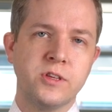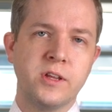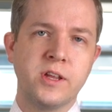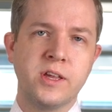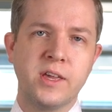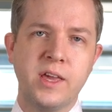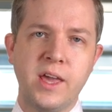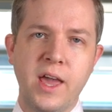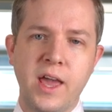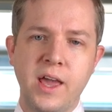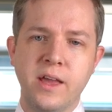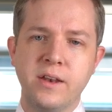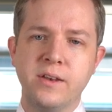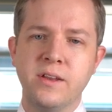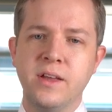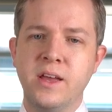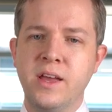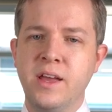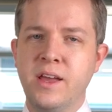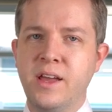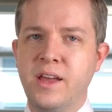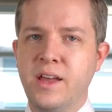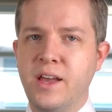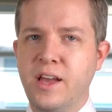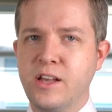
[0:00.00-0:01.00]
And again,
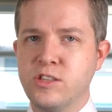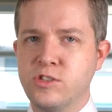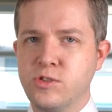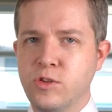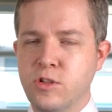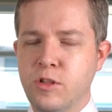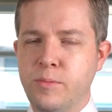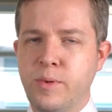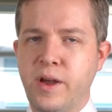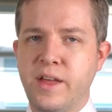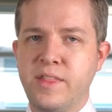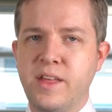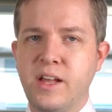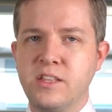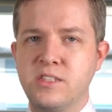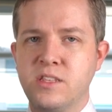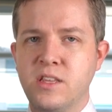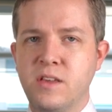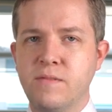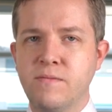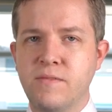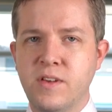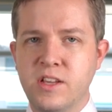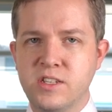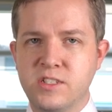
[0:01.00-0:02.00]
it's all about, that's
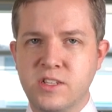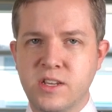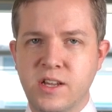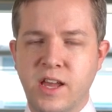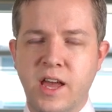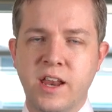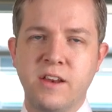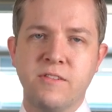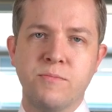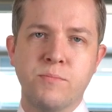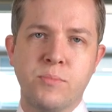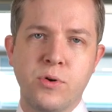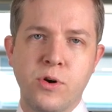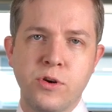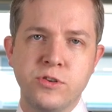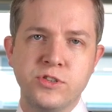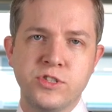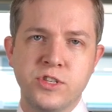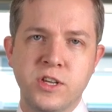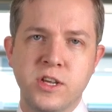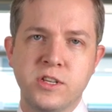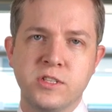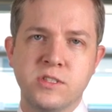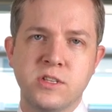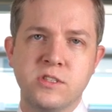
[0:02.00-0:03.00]
the investigative
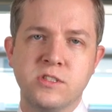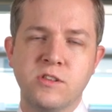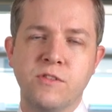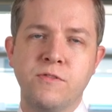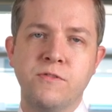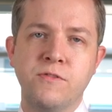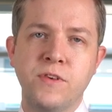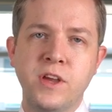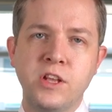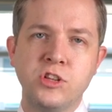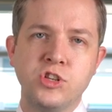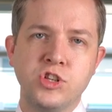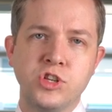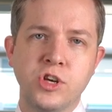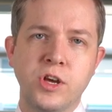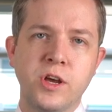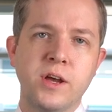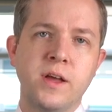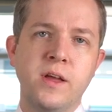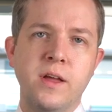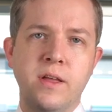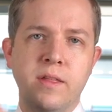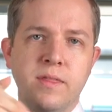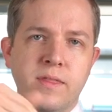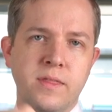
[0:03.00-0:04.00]
process that's a
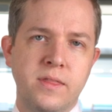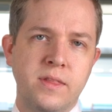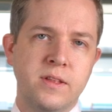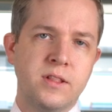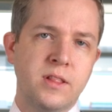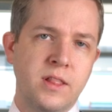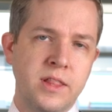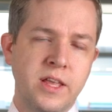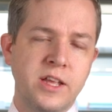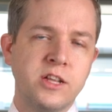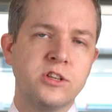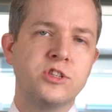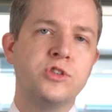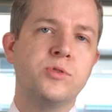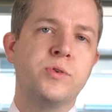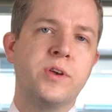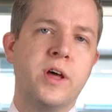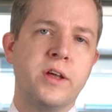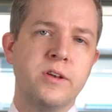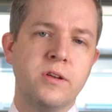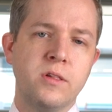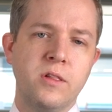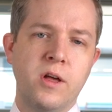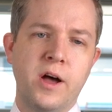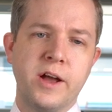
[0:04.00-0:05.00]
feature linked to an
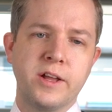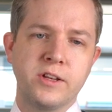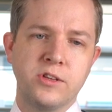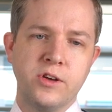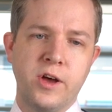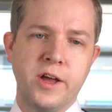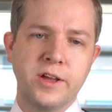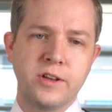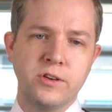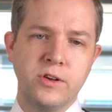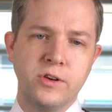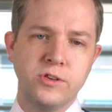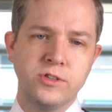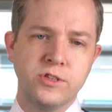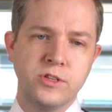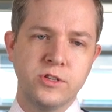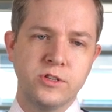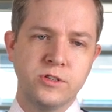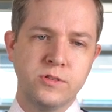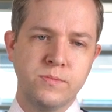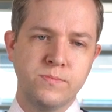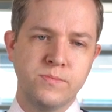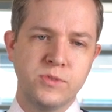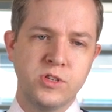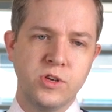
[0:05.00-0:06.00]
underlying
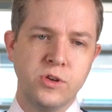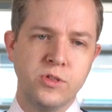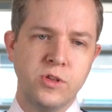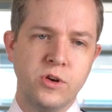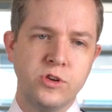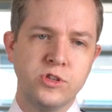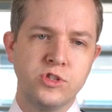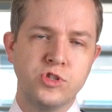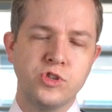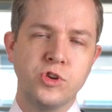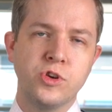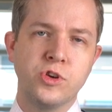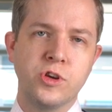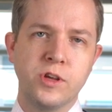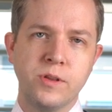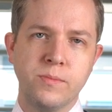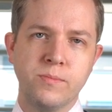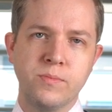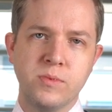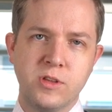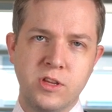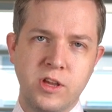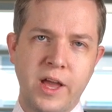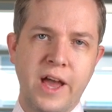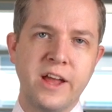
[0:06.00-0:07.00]
diagnosis. So those two can
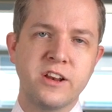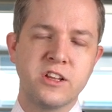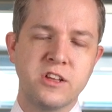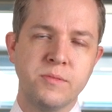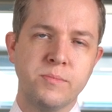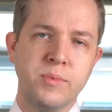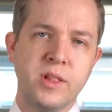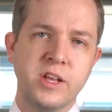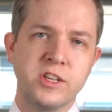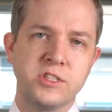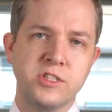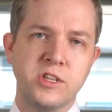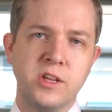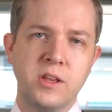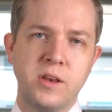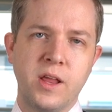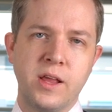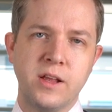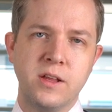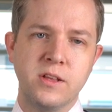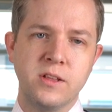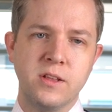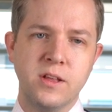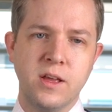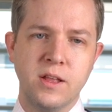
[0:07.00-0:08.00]
add complexity and
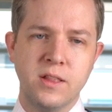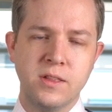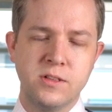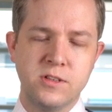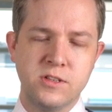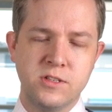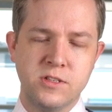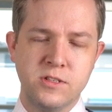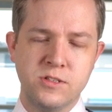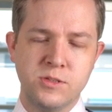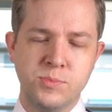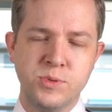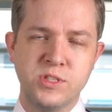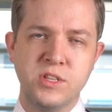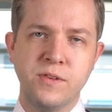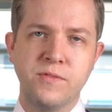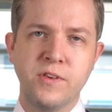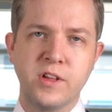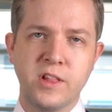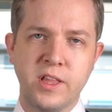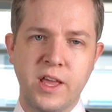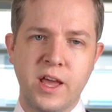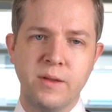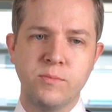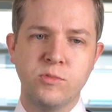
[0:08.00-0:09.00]
uh, uh,
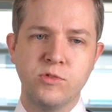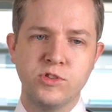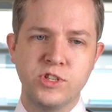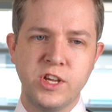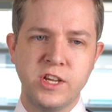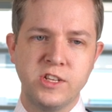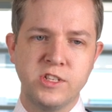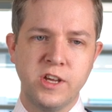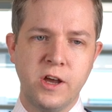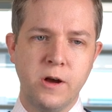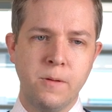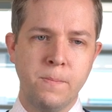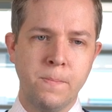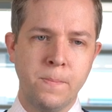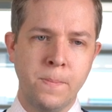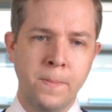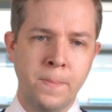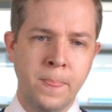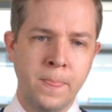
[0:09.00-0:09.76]
specifically add more detail.